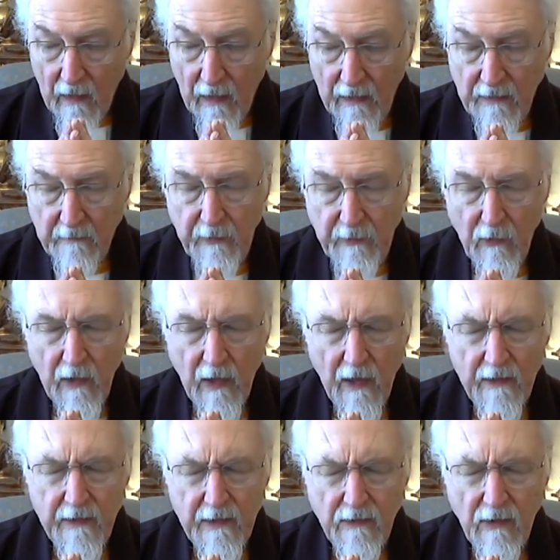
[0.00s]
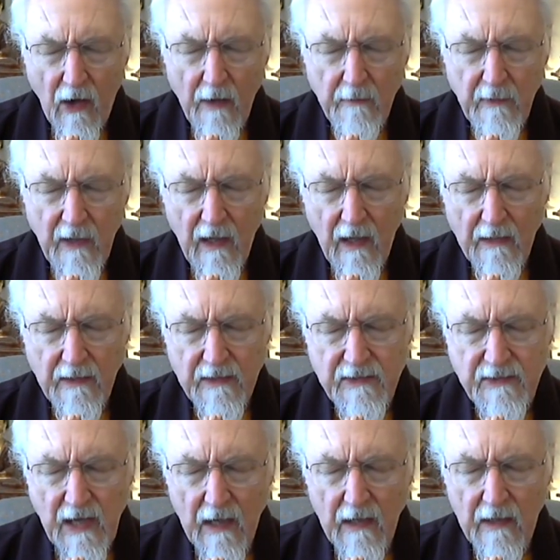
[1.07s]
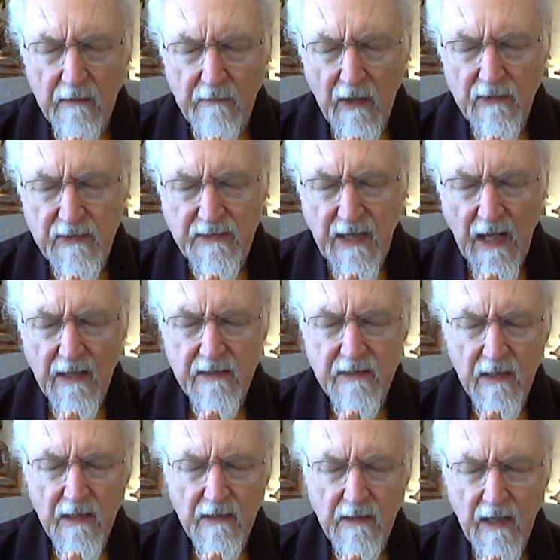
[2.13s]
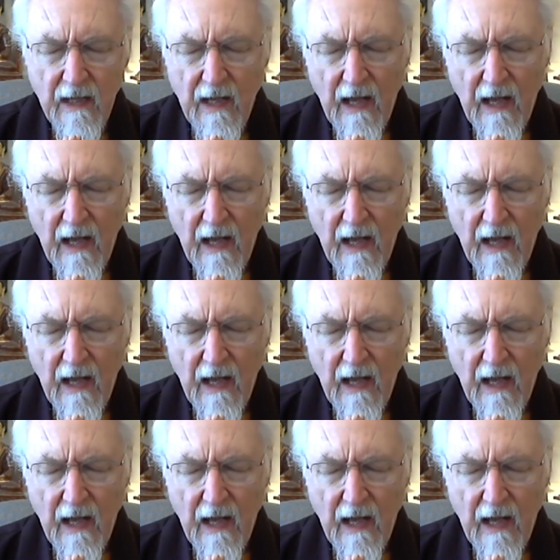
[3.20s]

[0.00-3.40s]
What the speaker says: In the Buddha, the Dharma, and the Sangha most excellent,